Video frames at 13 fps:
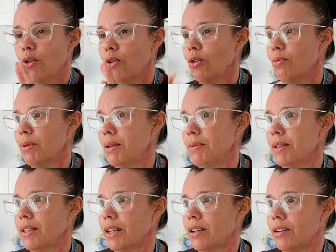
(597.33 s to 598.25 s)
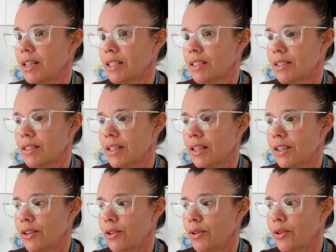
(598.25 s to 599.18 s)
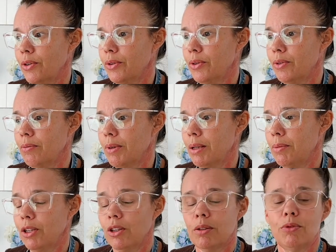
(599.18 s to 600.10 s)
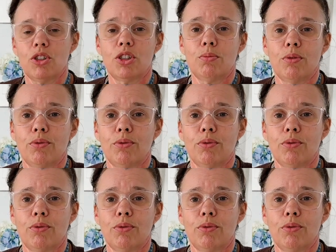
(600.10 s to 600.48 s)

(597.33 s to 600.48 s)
Or maybe they'd like to say, oh, maybe I'd just